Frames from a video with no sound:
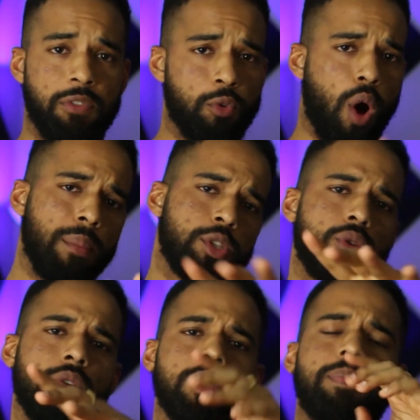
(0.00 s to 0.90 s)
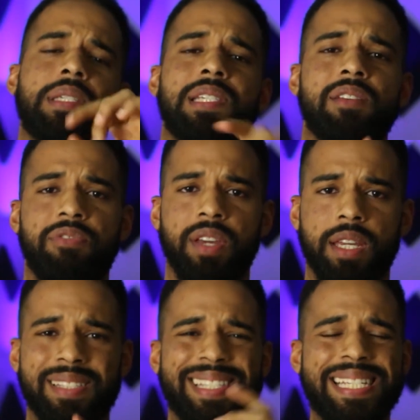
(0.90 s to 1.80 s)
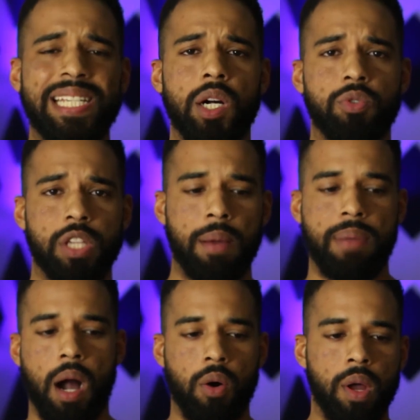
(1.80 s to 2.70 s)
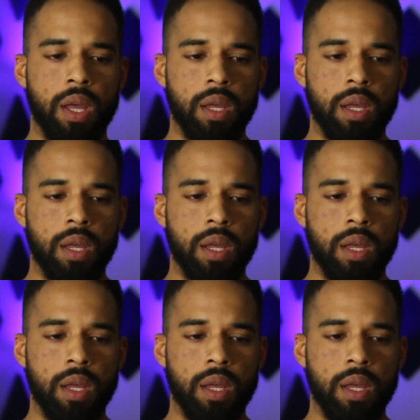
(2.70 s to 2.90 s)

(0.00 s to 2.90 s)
If you want me to go specific in details about